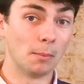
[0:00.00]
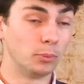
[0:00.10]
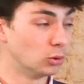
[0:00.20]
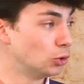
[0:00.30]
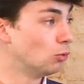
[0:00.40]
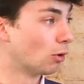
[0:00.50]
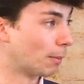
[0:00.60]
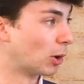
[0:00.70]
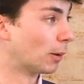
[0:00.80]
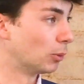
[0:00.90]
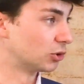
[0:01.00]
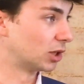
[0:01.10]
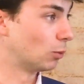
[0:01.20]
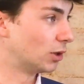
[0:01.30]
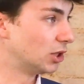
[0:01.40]
a blue or a purple is a
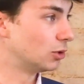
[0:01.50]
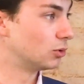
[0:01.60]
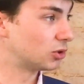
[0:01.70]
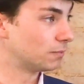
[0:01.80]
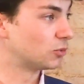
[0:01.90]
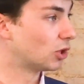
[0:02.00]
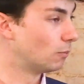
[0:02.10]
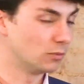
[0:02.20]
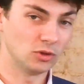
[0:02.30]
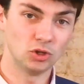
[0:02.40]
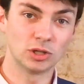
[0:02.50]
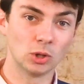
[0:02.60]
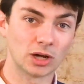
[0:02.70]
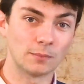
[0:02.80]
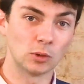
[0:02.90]
good one to use. Okay. So you can
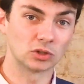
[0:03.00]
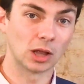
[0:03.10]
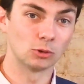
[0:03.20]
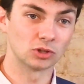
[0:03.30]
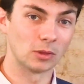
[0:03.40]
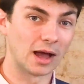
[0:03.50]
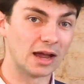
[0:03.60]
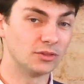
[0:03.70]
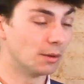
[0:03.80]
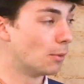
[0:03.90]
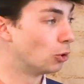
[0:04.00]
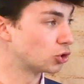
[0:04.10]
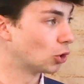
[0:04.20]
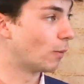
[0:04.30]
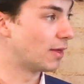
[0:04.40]
look up those colors online, the
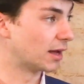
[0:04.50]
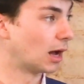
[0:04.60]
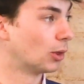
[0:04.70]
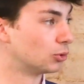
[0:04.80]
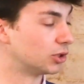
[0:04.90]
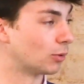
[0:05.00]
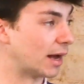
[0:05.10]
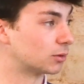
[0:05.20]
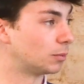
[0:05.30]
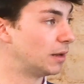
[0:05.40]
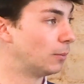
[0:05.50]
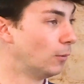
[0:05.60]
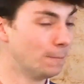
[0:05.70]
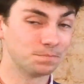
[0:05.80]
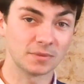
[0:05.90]
emotional way that colors interact with
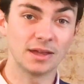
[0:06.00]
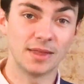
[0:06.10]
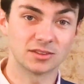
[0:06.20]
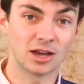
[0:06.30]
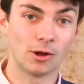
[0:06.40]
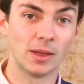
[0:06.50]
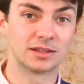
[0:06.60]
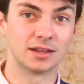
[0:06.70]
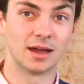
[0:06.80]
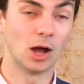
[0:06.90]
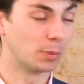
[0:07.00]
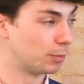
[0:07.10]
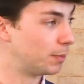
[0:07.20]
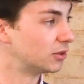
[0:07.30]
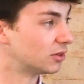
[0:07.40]
people. And that's how I like to
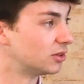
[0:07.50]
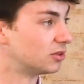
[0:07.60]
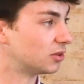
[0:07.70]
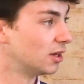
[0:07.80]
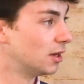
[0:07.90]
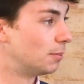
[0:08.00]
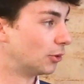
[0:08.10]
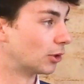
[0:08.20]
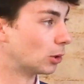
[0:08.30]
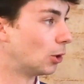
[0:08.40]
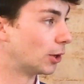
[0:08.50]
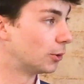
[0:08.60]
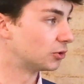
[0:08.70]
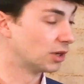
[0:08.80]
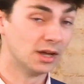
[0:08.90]
help businesses build their
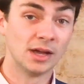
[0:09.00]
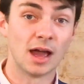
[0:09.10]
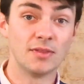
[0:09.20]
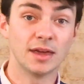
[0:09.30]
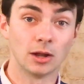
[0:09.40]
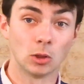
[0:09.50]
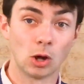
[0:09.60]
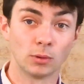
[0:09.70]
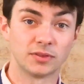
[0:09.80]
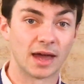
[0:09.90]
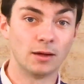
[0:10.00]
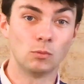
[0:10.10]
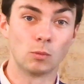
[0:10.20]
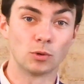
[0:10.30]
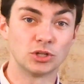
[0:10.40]
logos. And then along with
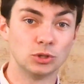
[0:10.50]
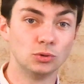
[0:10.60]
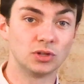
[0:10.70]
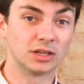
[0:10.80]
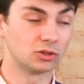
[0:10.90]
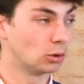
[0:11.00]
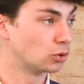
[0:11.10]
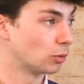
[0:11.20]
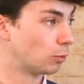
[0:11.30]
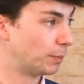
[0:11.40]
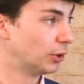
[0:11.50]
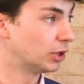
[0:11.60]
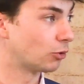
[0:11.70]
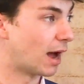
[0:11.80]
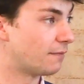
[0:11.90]
that, when we're using
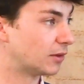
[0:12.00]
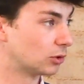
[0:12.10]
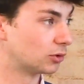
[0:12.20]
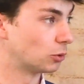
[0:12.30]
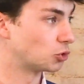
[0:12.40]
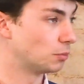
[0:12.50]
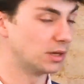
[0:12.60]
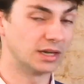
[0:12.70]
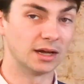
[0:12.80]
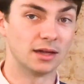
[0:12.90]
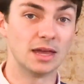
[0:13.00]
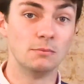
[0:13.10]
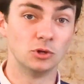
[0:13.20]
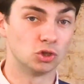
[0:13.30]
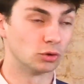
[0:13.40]
building graphics on social media,
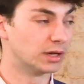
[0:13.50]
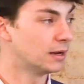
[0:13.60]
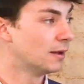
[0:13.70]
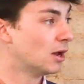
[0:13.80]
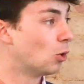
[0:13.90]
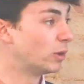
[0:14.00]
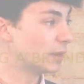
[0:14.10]
imagery, we